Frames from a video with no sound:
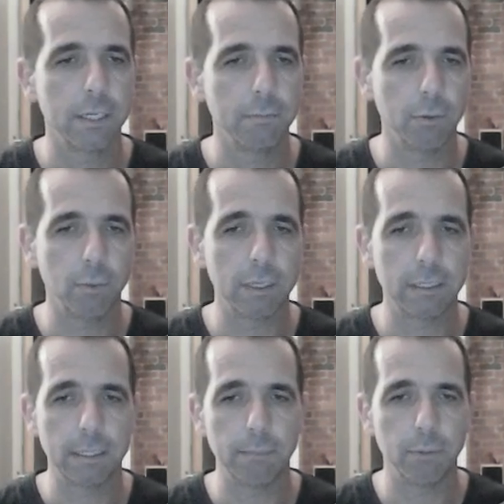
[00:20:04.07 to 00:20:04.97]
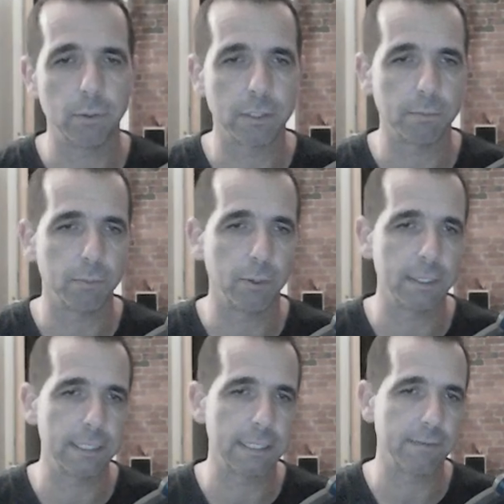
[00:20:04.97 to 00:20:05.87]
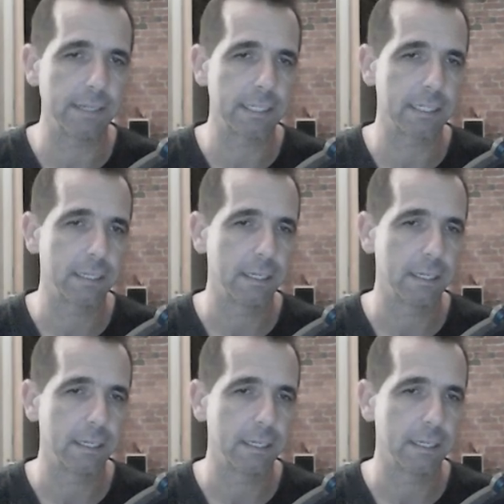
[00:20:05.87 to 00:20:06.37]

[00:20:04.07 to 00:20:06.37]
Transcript: But one important point is if this